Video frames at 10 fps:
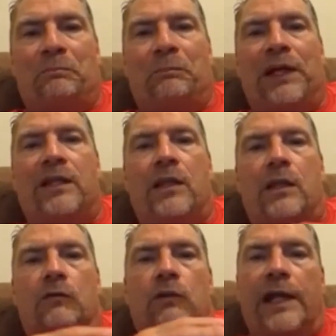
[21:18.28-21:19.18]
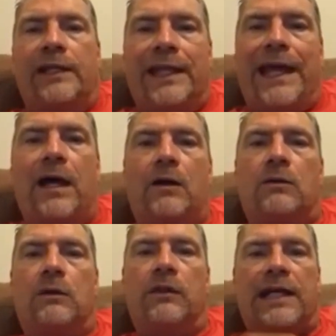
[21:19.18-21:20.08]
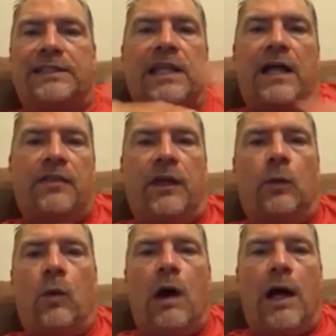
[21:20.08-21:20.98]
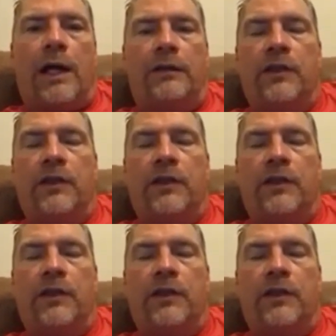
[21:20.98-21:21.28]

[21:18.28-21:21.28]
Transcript: But right now, that's not their why.